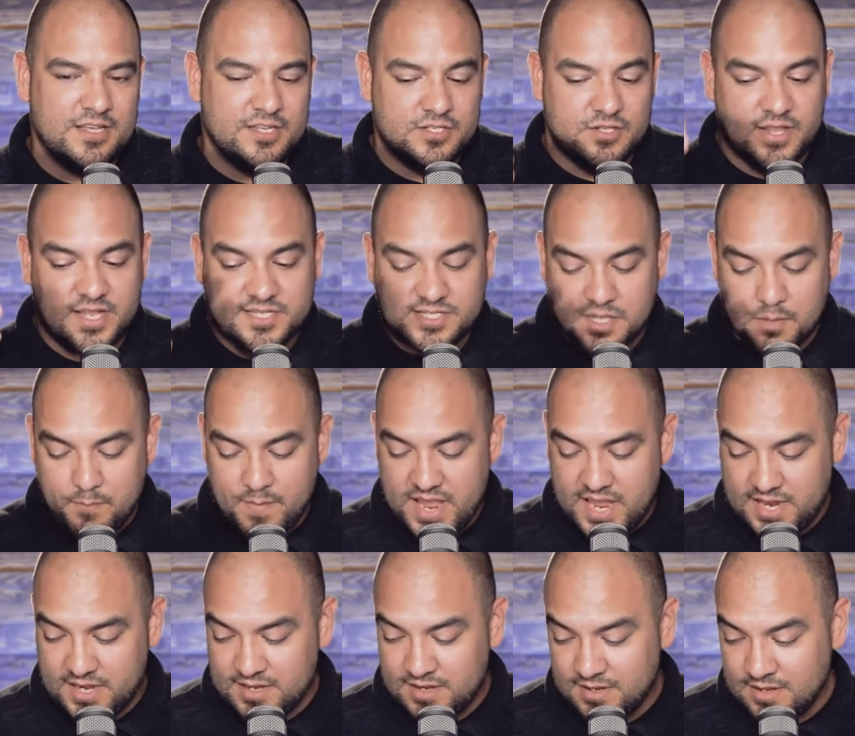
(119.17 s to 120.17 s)
So that's the
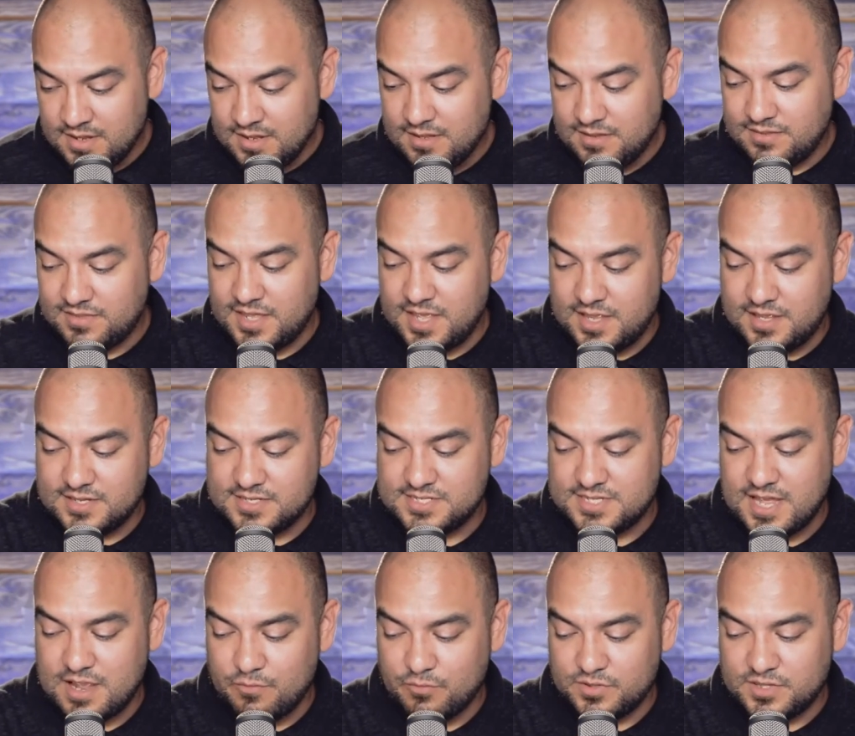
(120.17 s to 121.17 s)
main thing, is
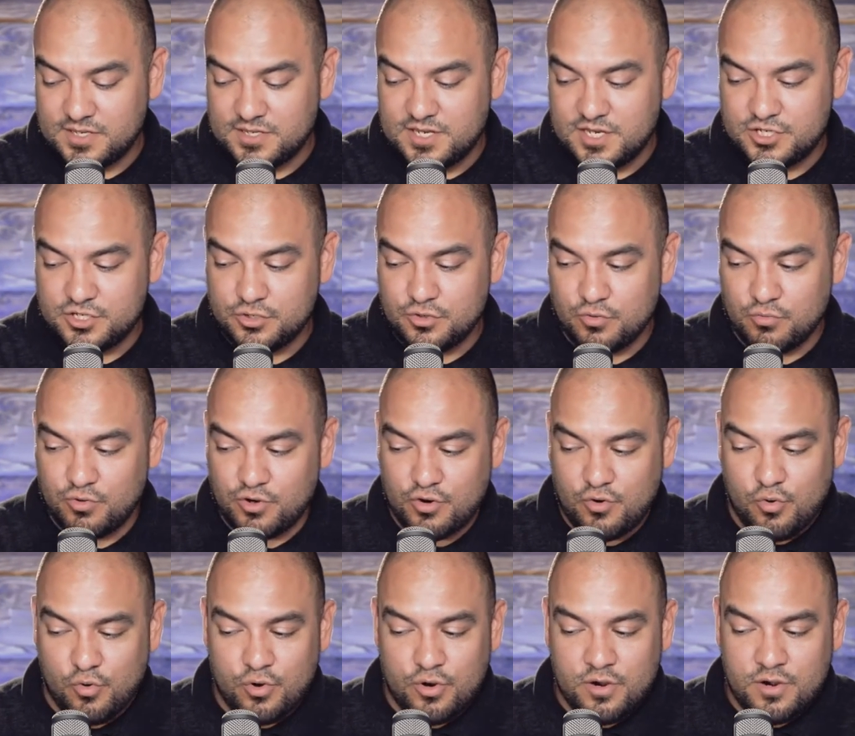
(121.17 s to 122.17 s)
that with the digital
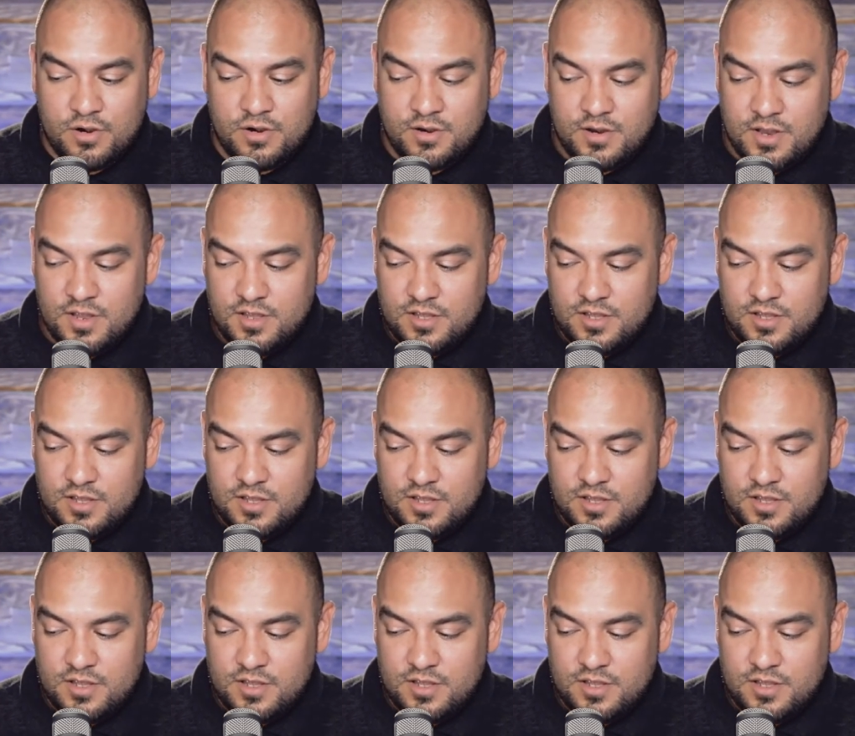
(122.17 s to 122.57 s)
recorder,